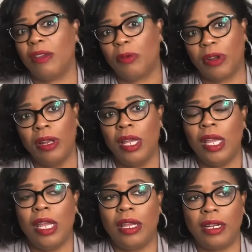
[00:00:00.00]
were
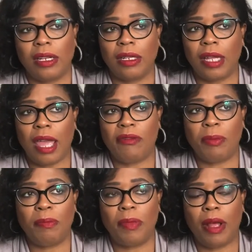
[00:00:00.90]
gonna have
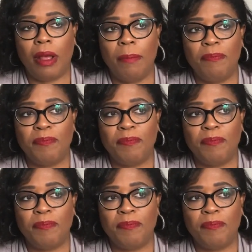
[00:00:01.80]
a um,